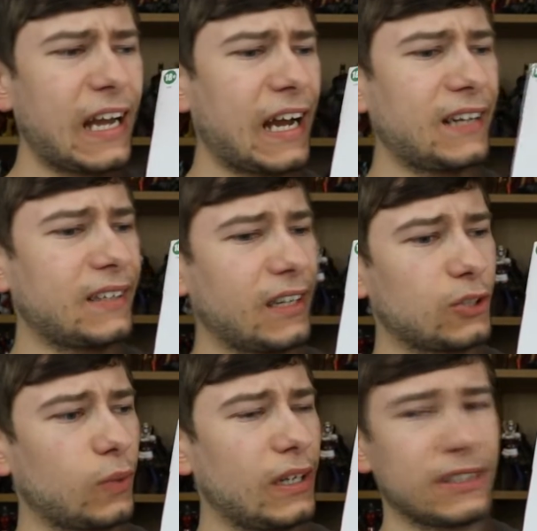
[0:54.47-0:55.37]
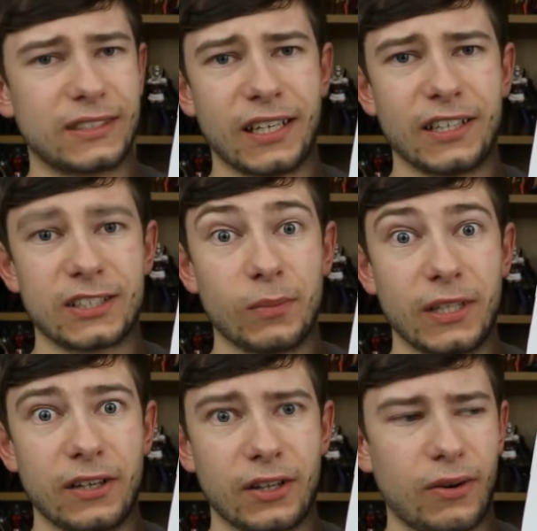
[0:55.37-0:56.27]
and as well as some
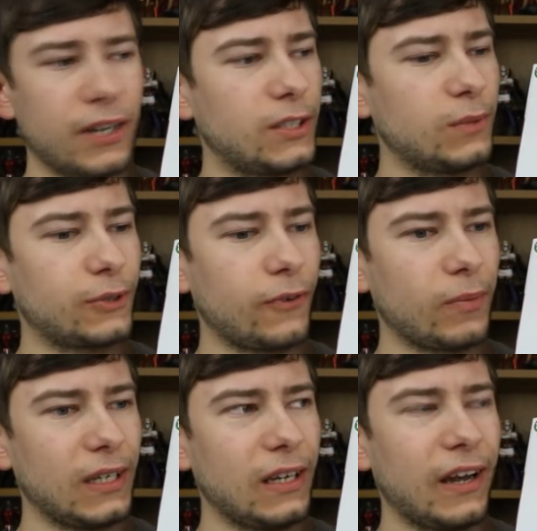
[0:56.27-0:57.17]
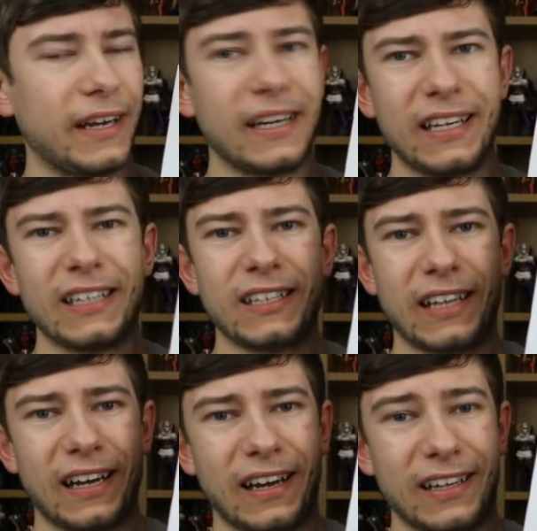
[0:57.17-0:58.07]
of the other items from the line.
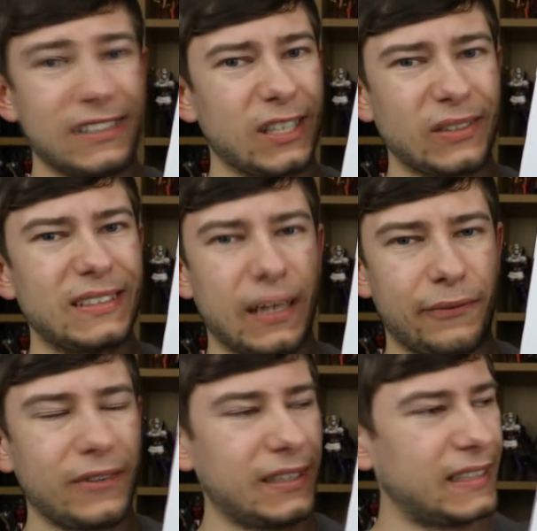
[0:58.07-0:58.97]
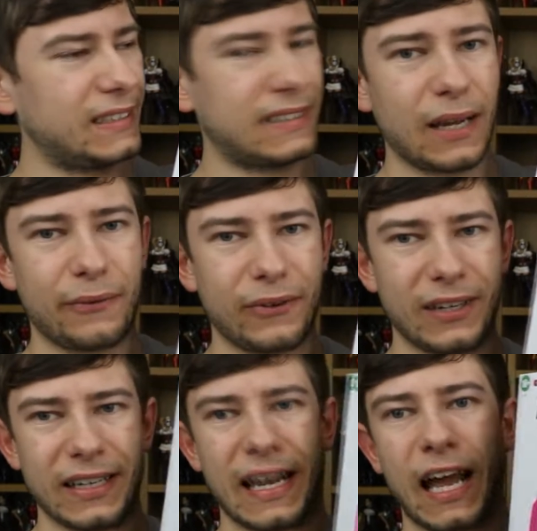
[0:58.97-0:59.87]
So
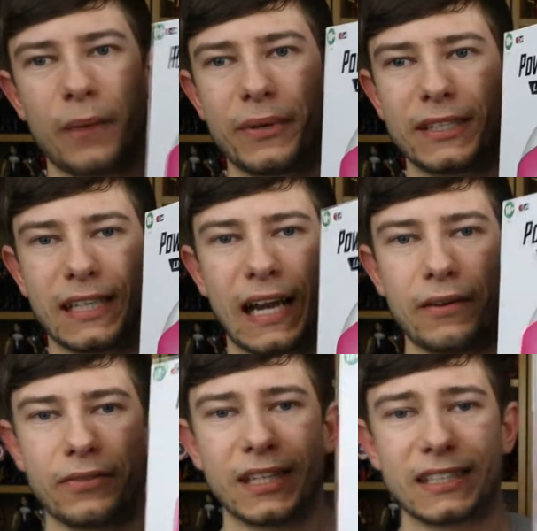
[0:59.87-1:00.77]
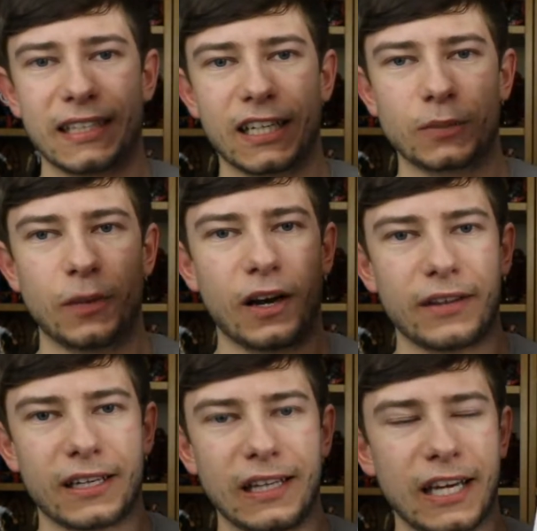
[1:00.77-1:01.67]
definitely happy to have this thing as part of
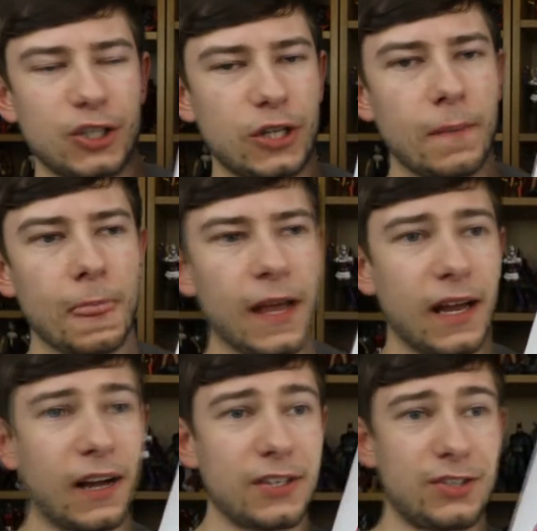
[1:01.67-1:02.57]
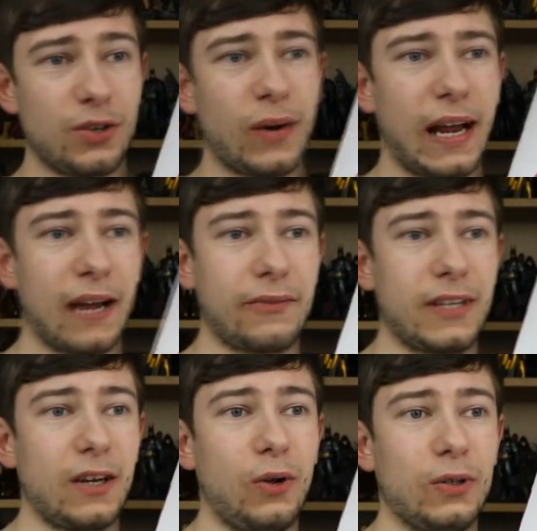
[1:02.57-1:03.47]
the collection. I do have
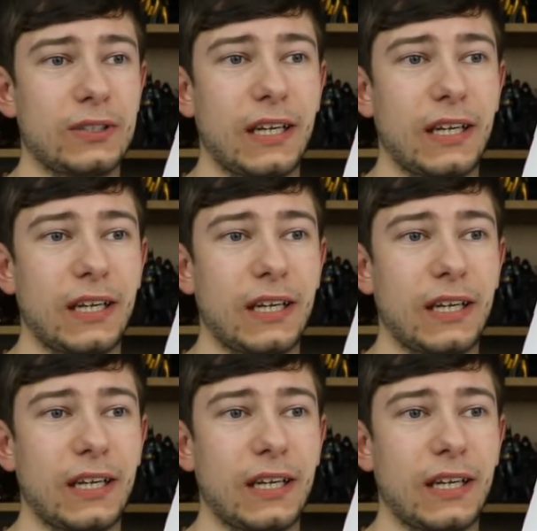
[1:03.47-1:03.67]
the old